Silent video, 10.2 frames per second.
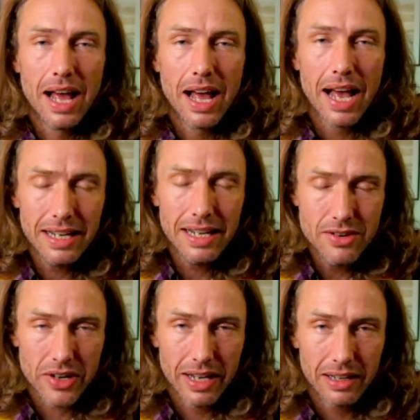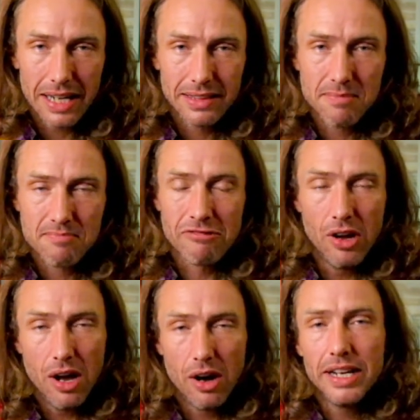Andrea had the bright
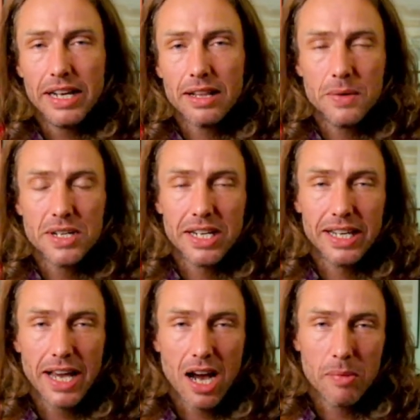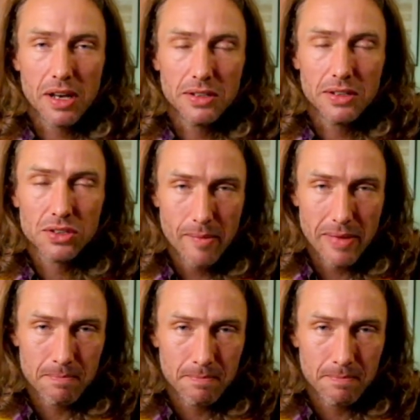idea that we should get up and go swimming.